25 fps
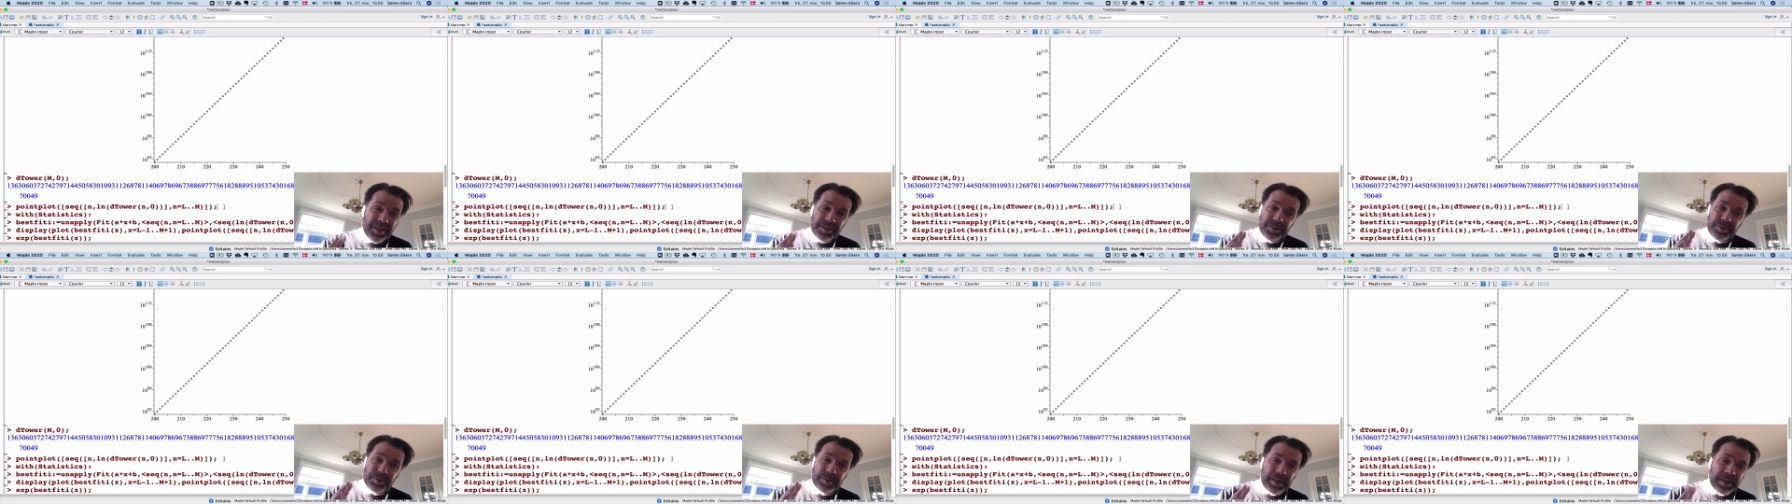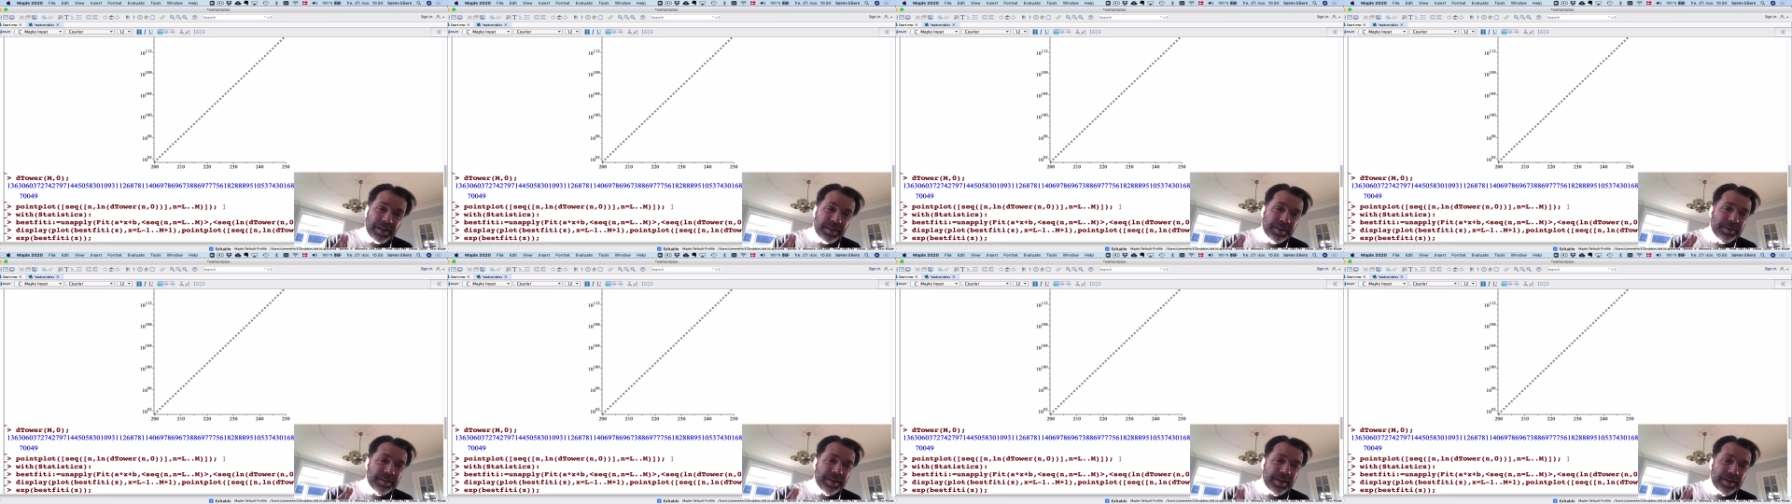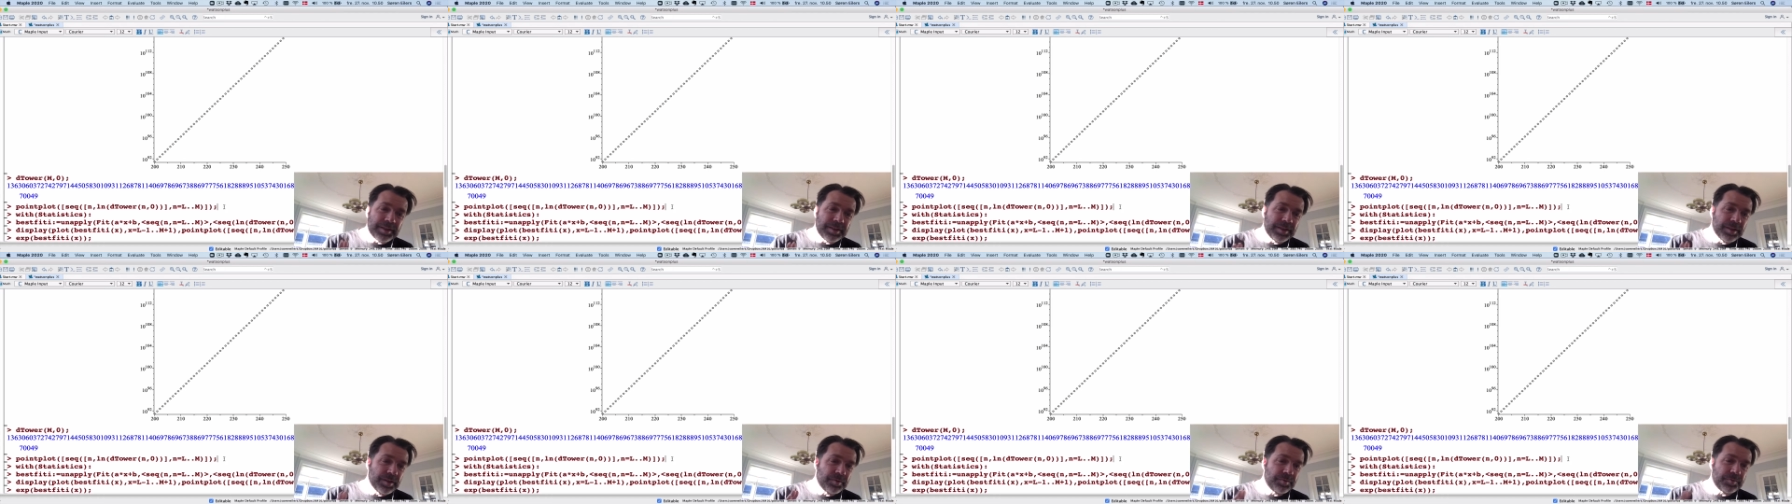to get an
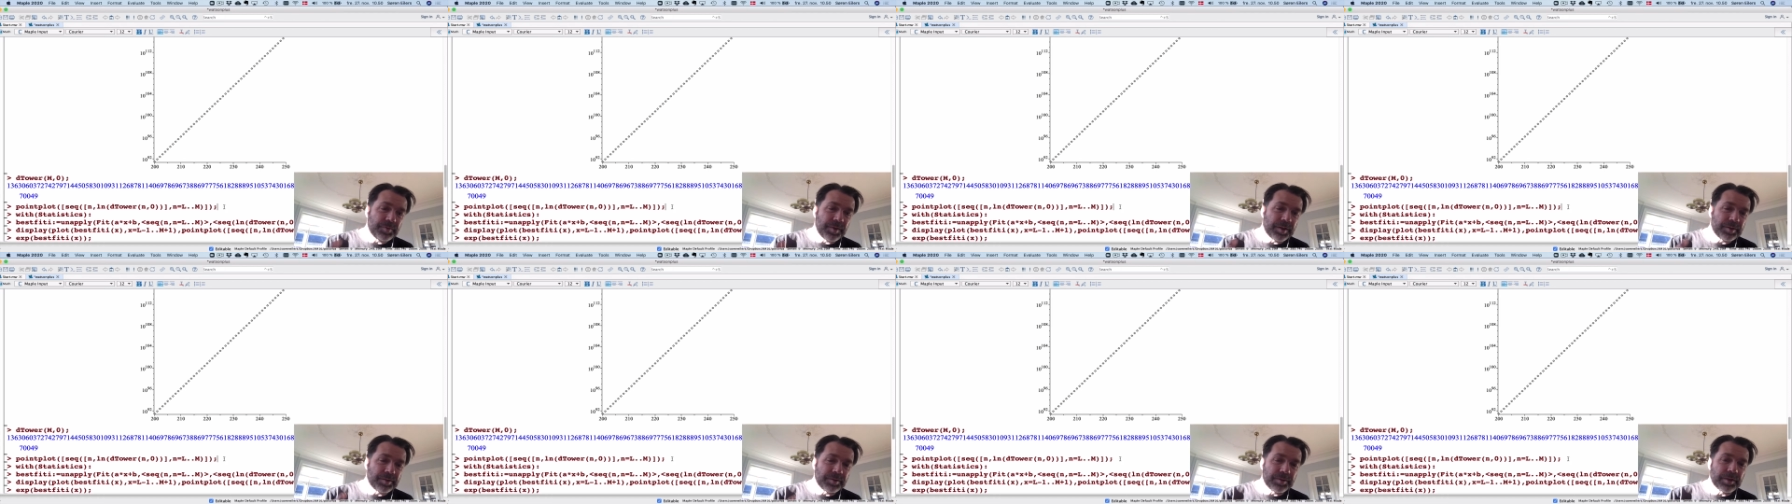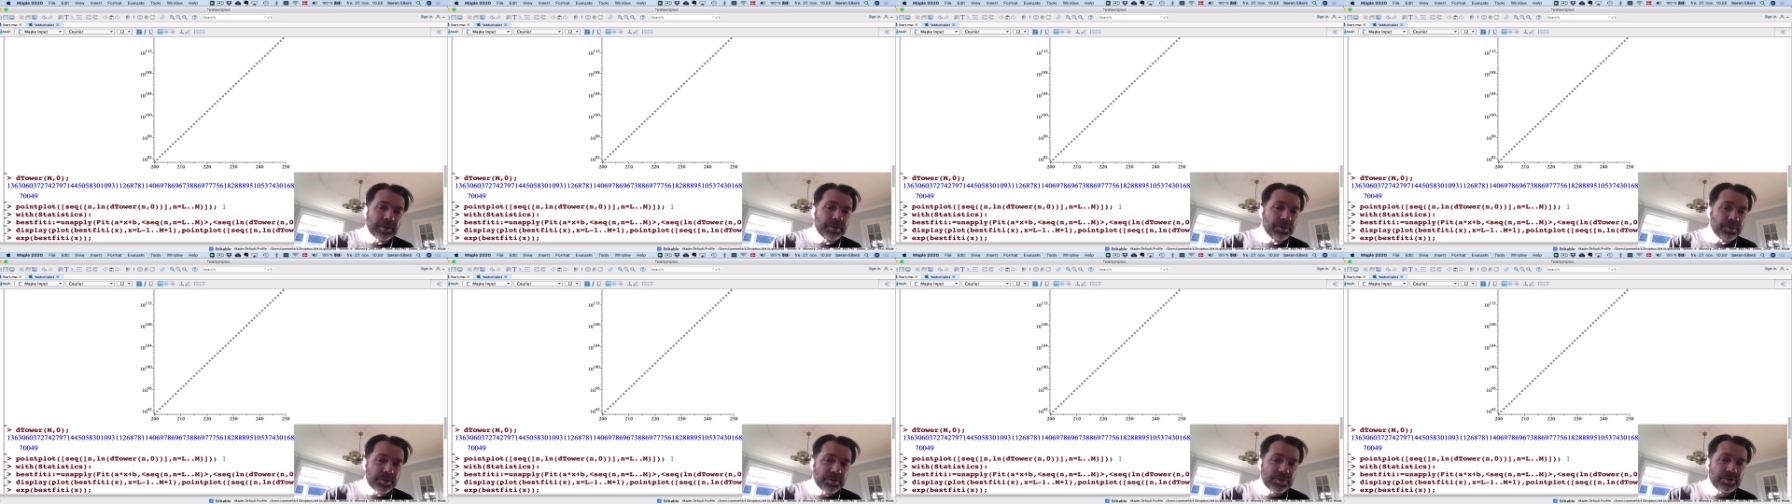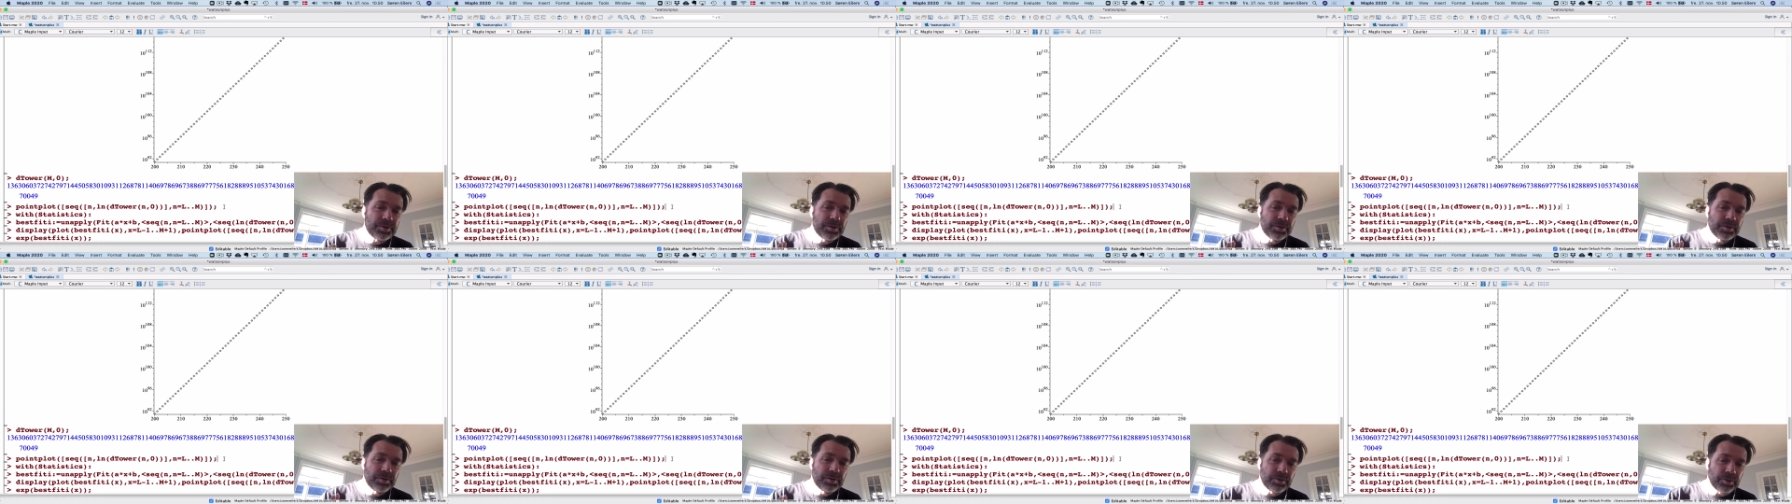idea of whether it
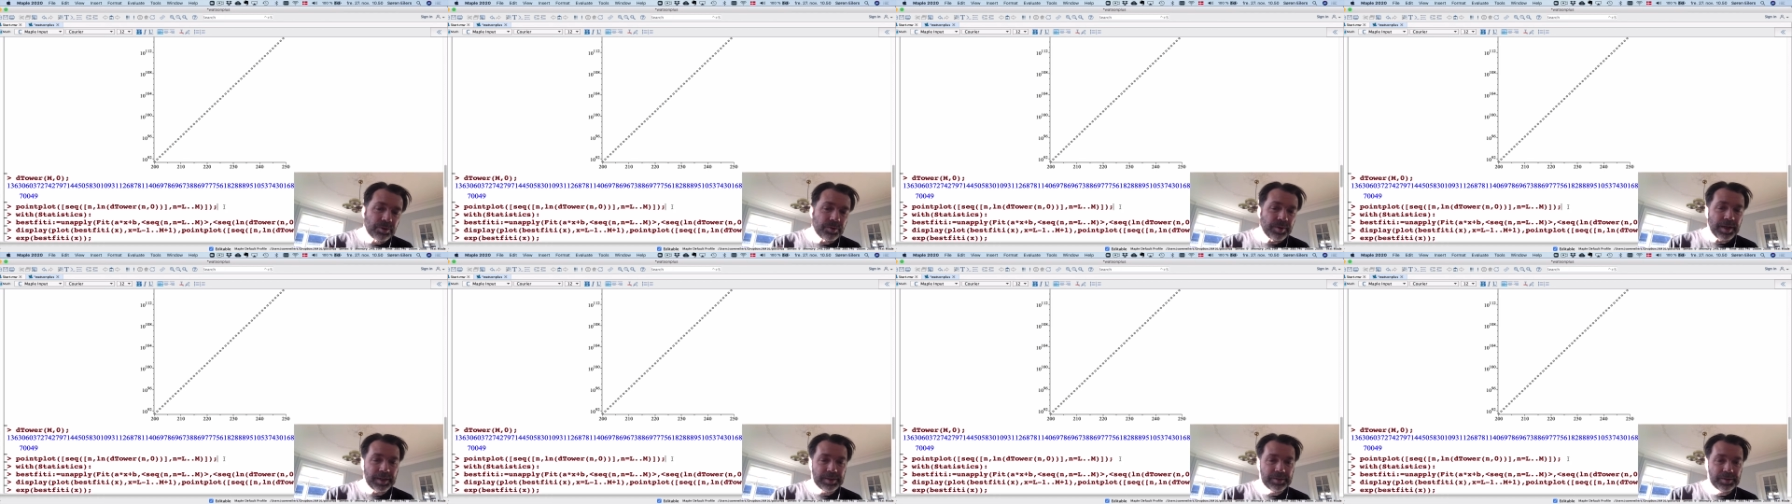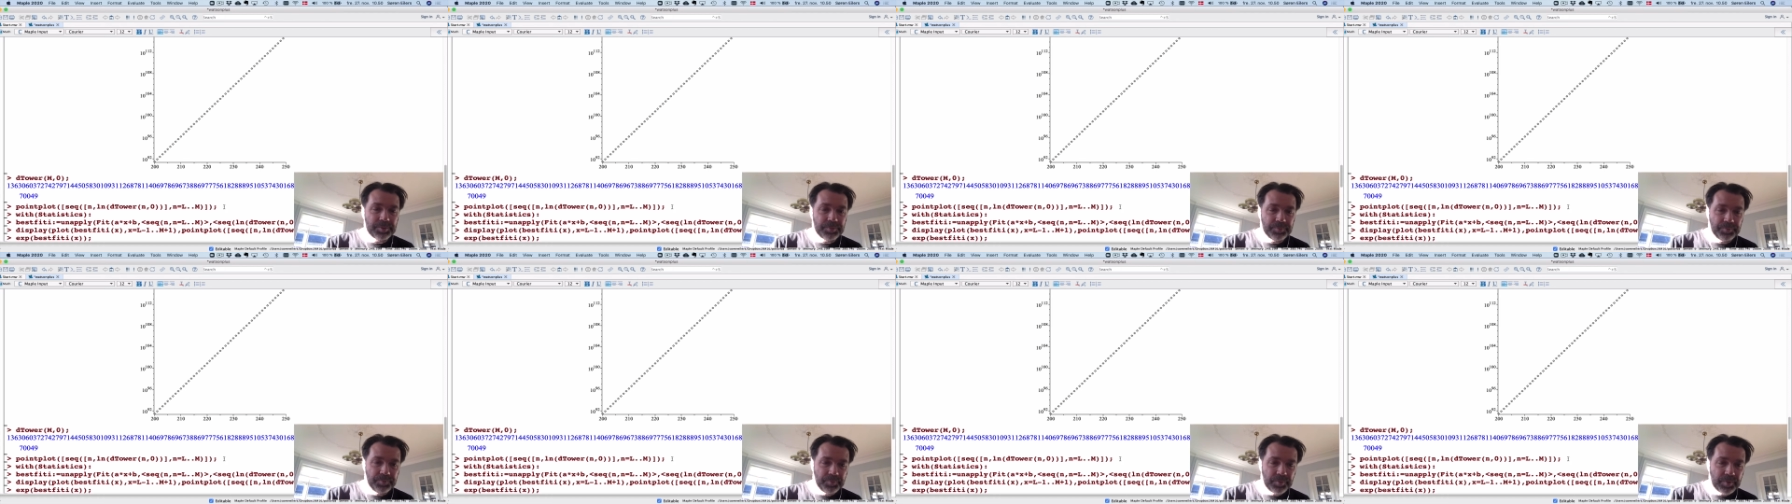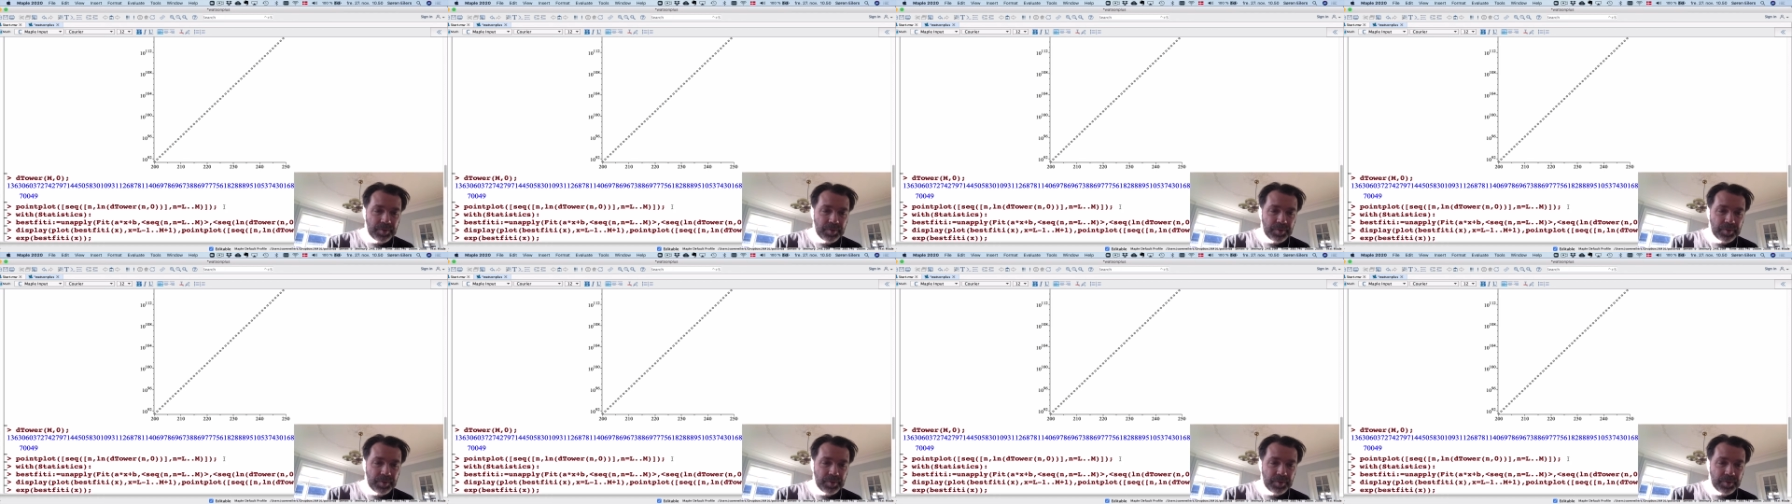looks correct.